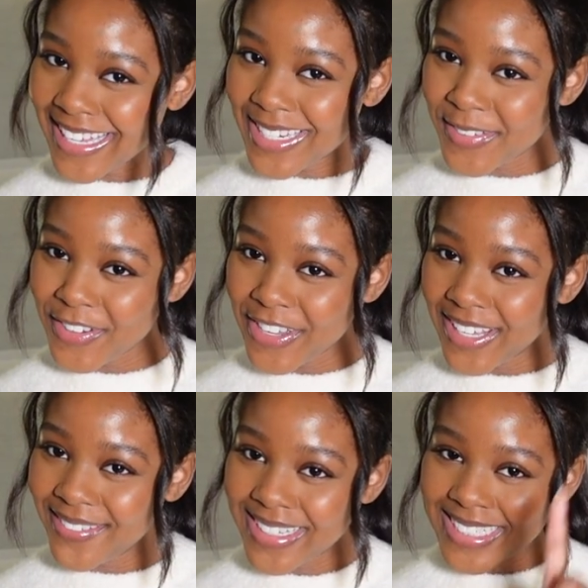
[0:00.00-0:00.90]
end up
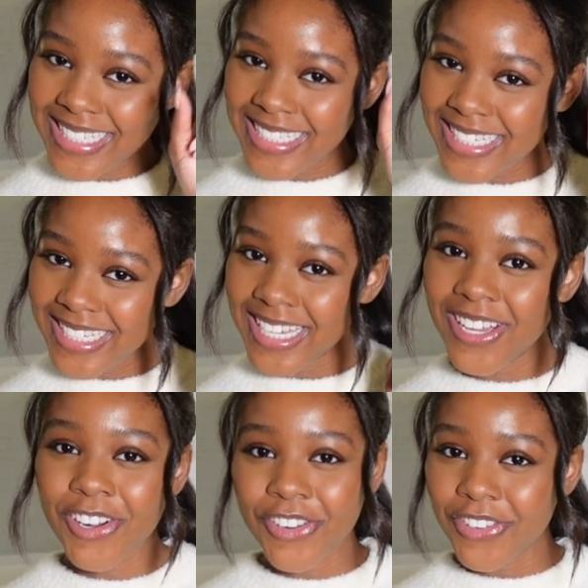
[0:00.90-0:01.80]
going with, ding, ding,
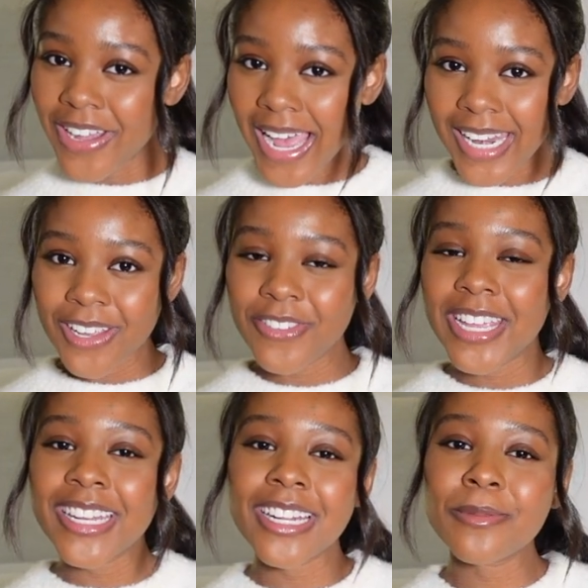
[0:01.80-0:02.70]
ding, girl, you got it. We
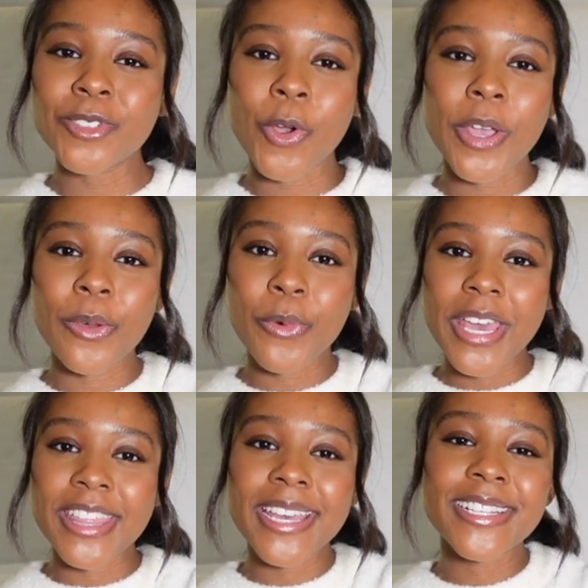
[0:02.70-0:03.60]
ended up going with